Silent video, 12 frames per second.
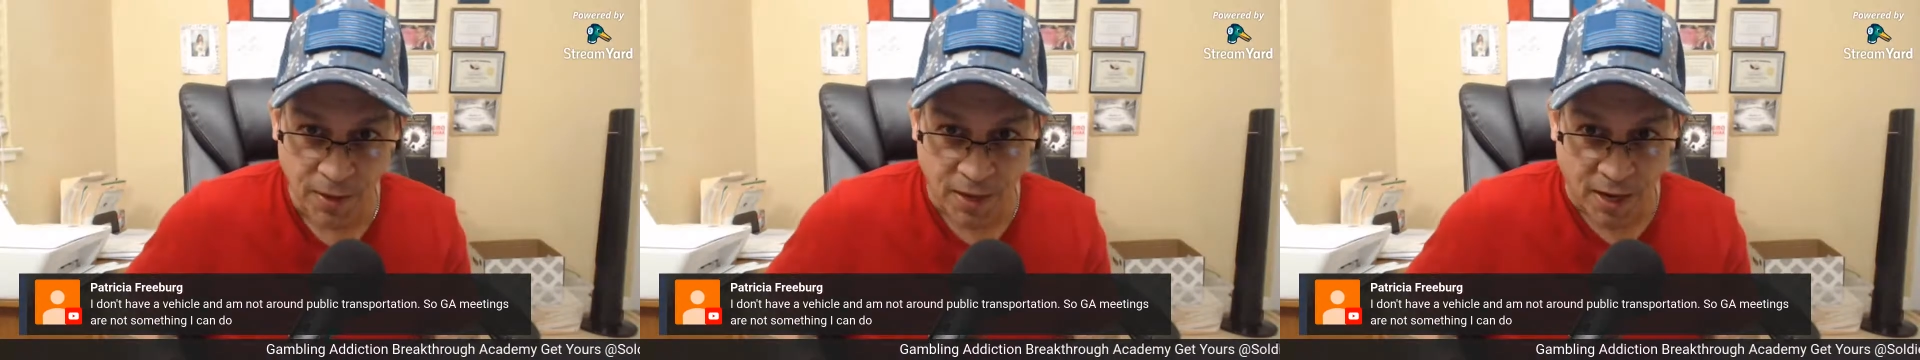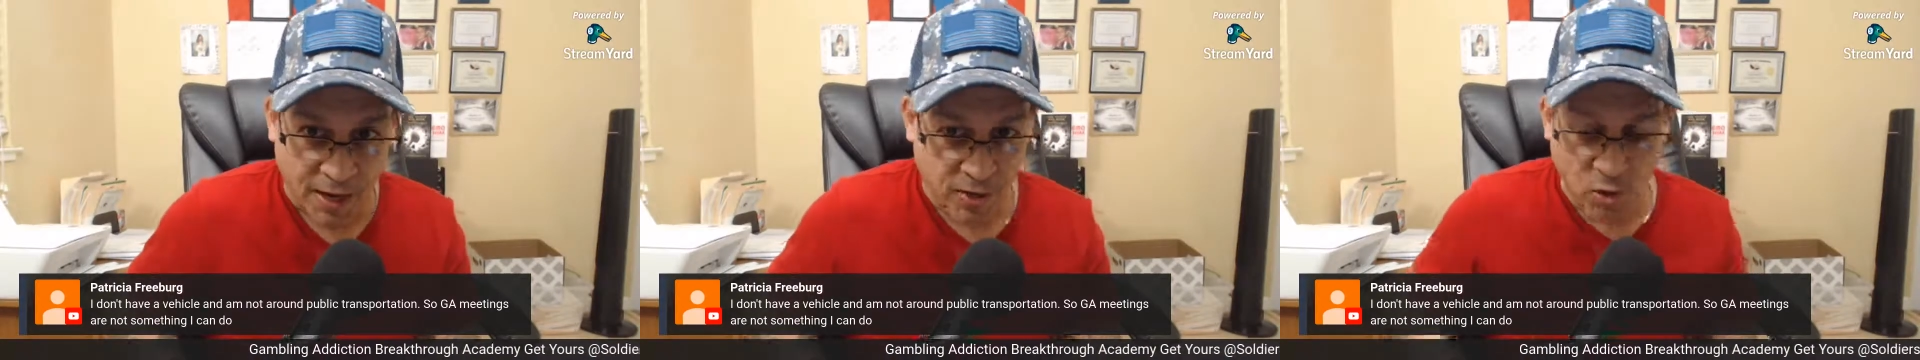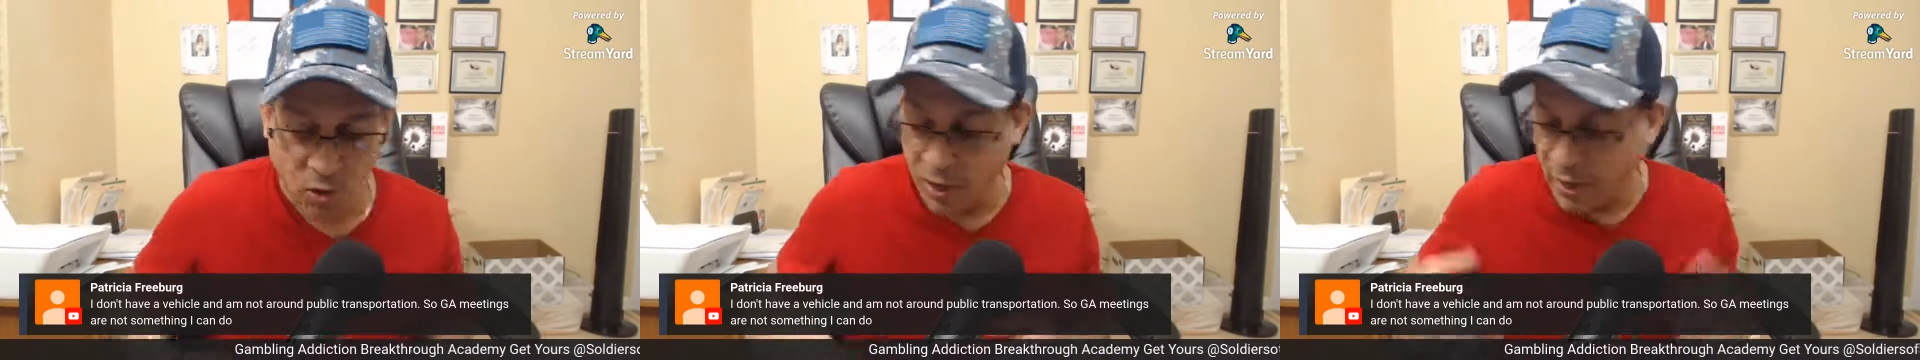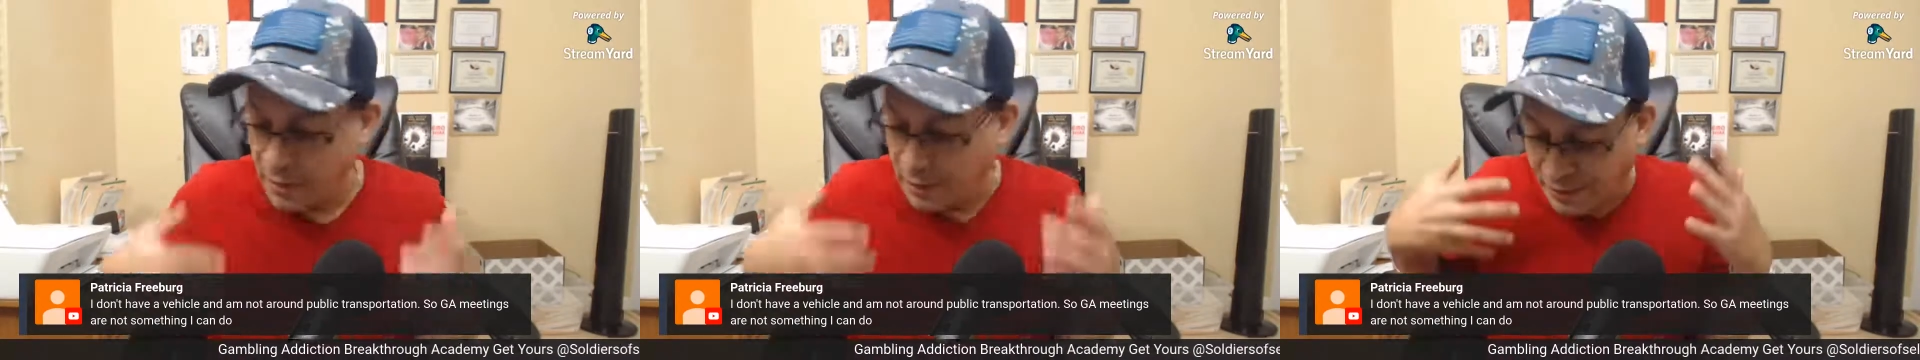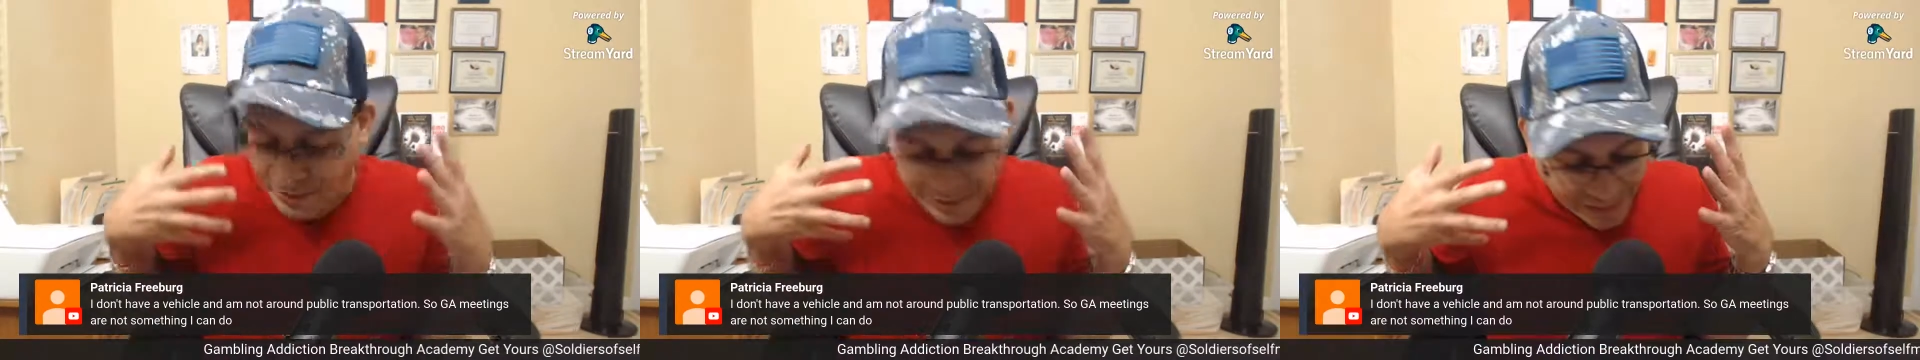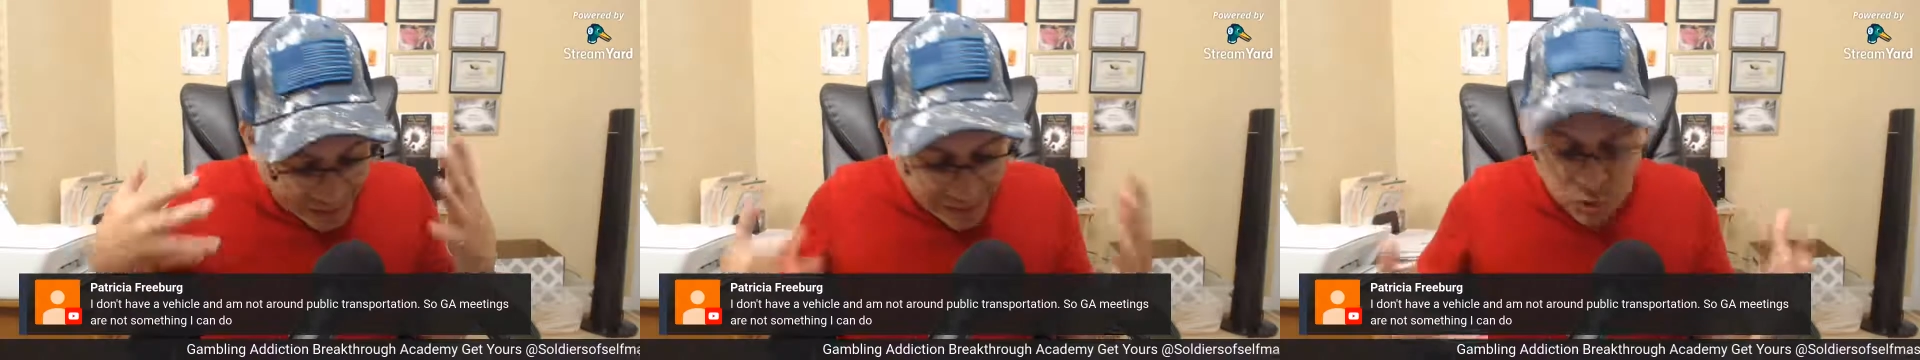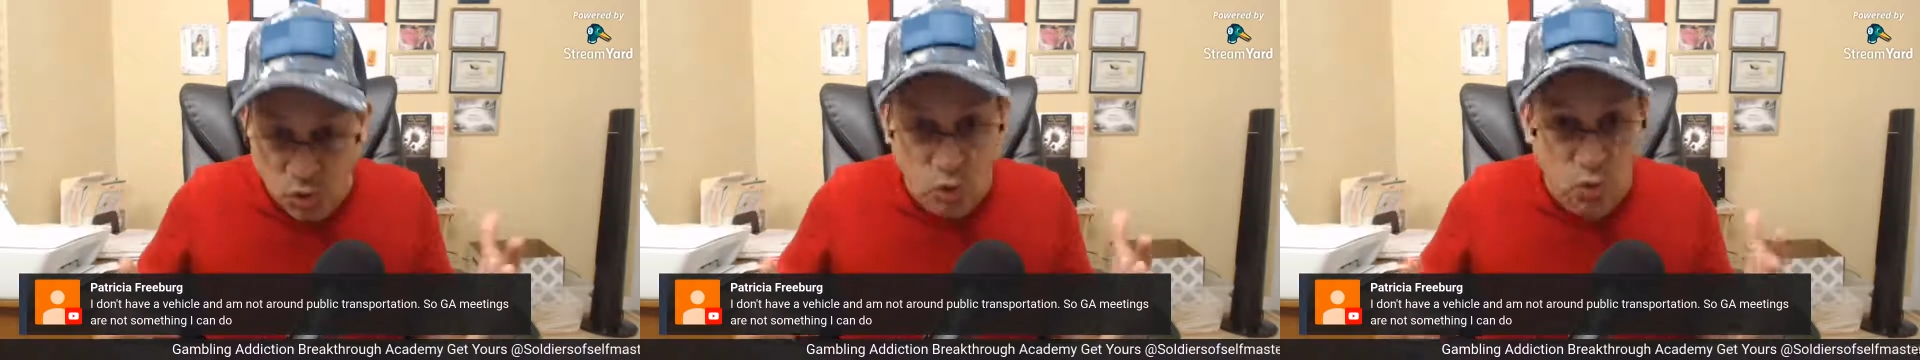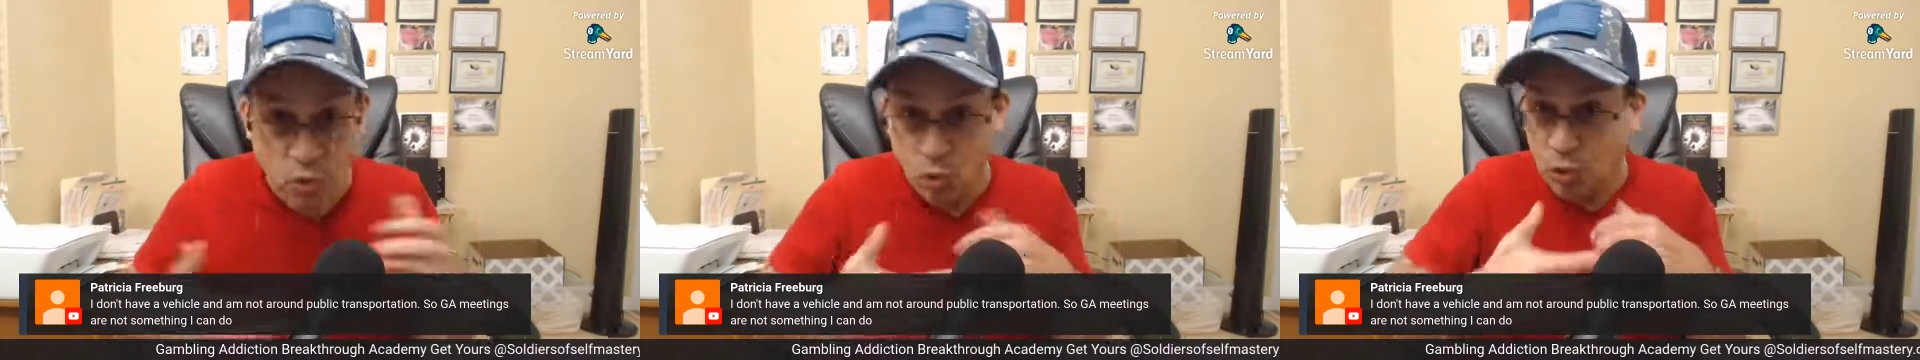I know I can't
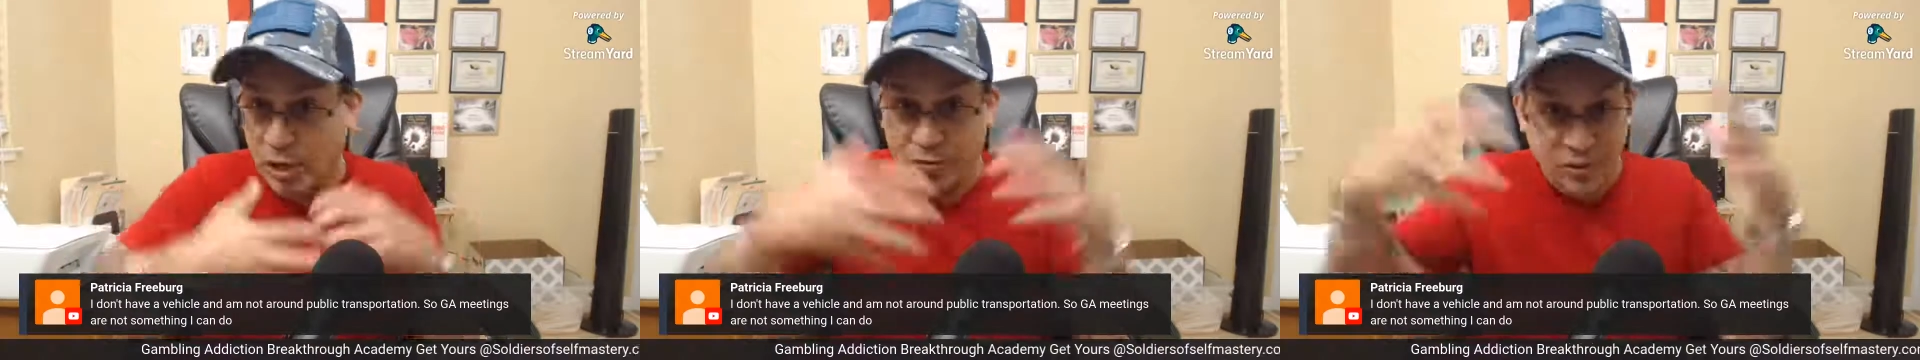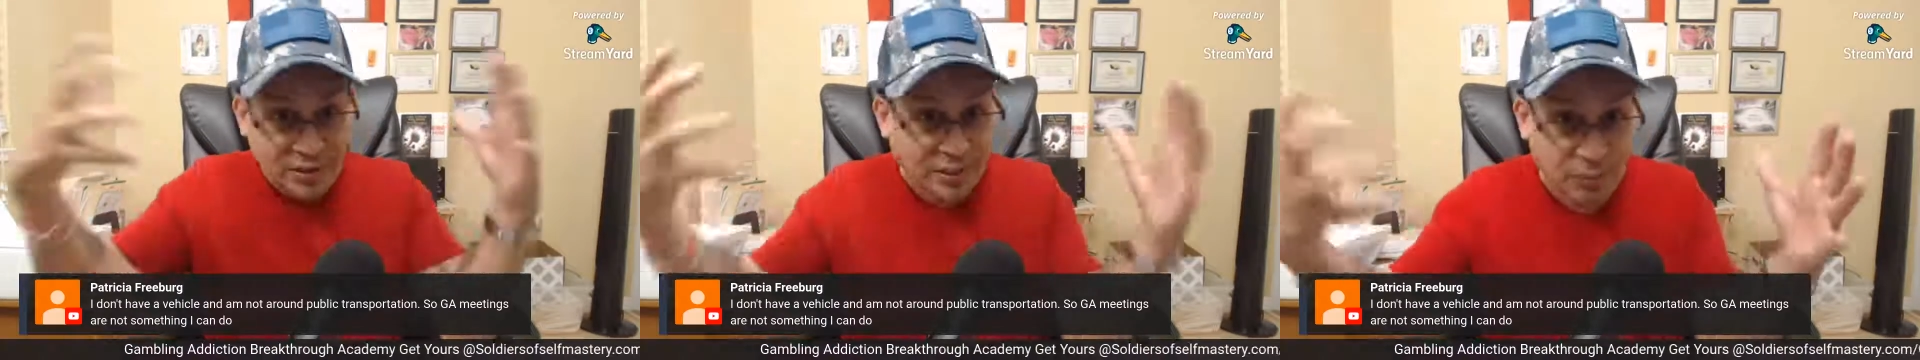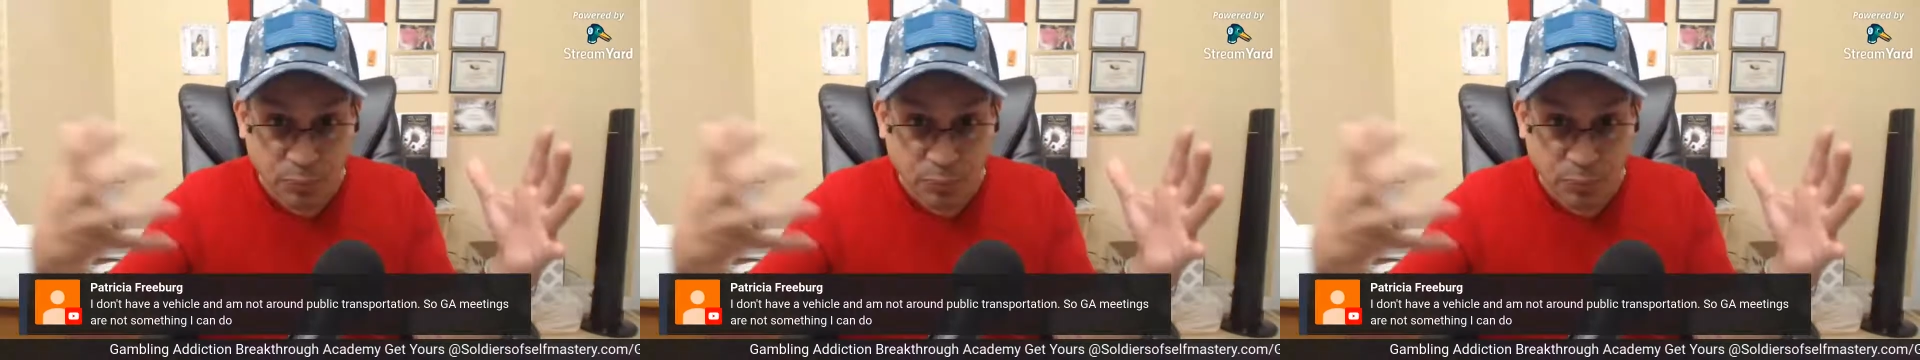do everything